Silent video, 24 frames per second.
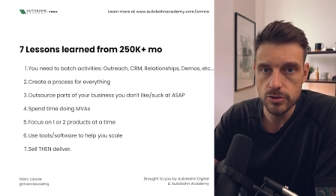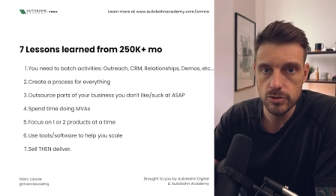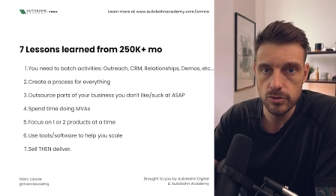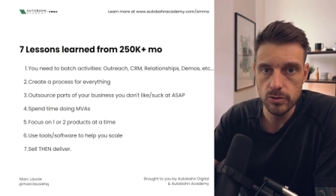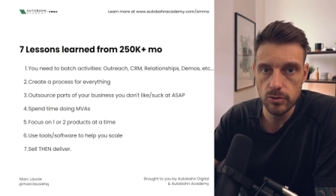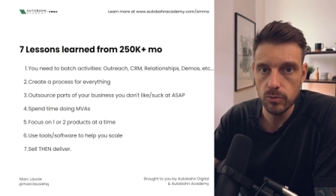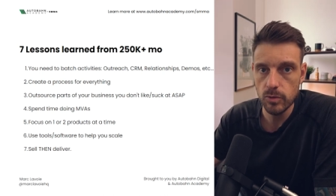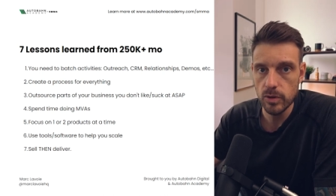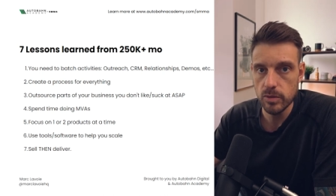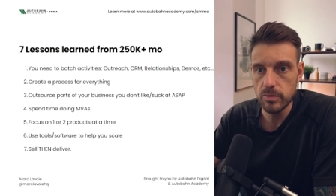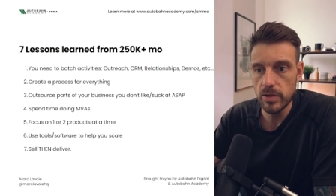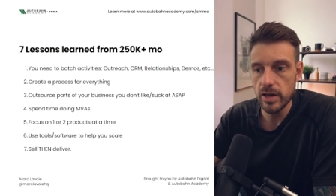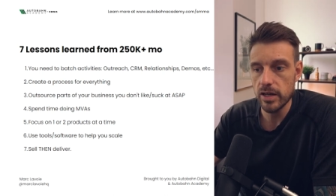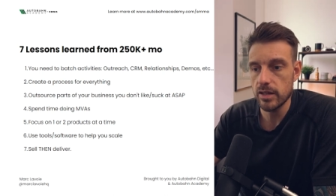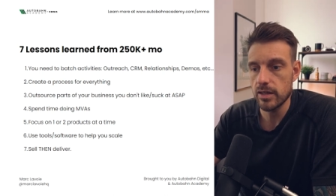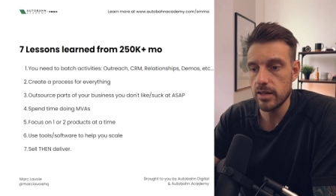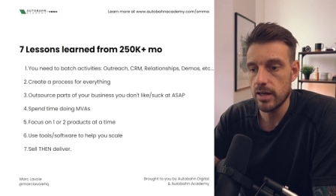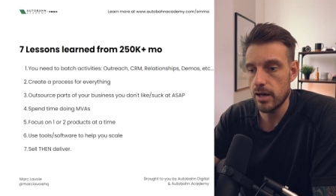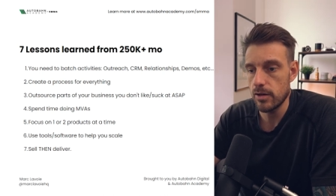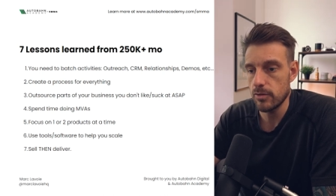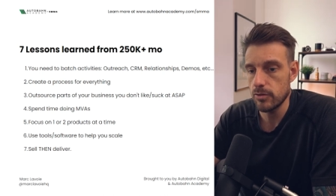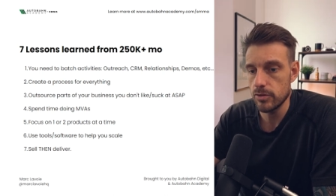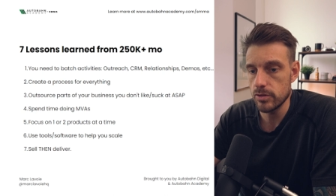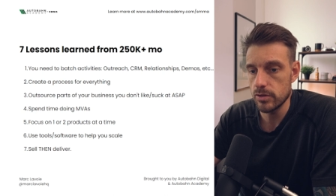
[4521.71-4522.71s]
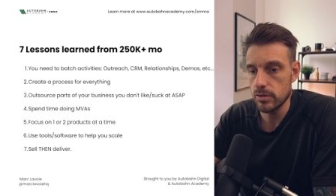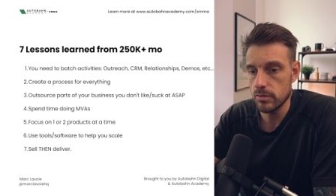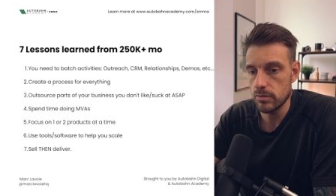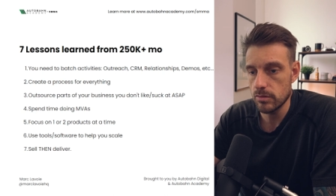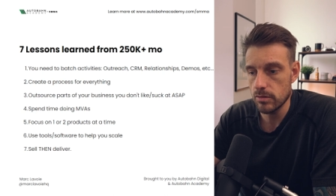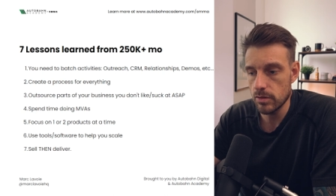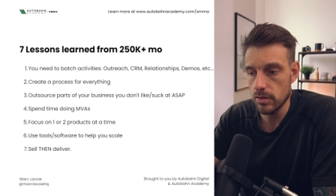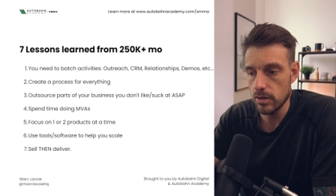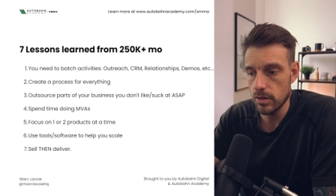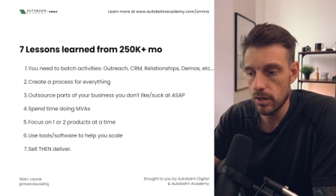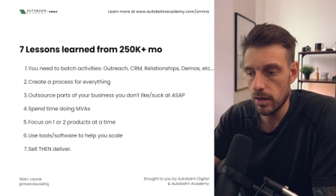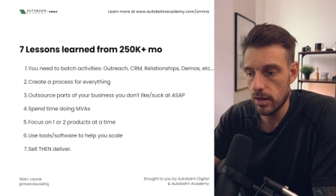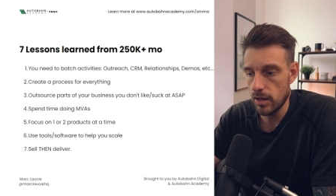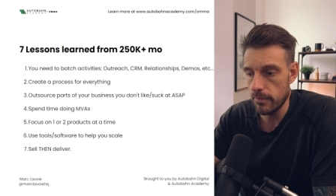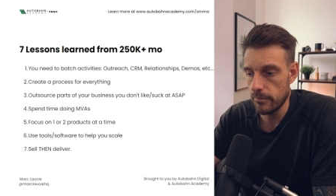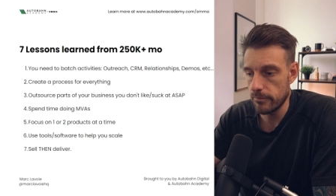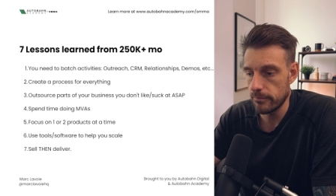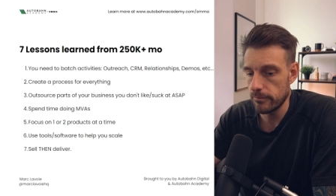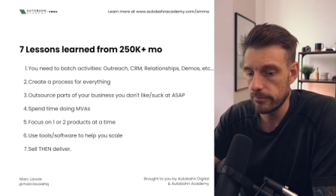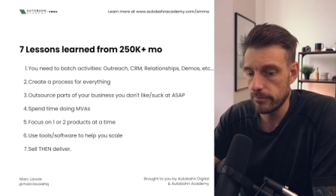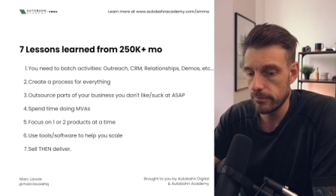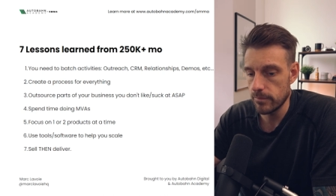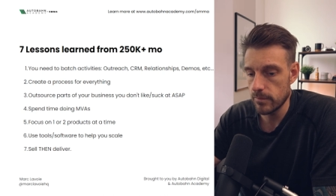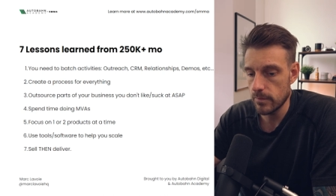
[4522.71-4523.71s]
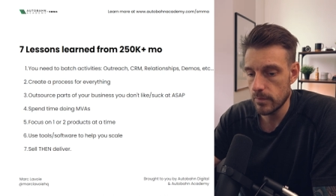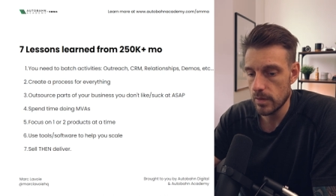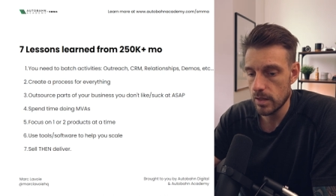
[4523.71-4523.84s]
So when my accountant um,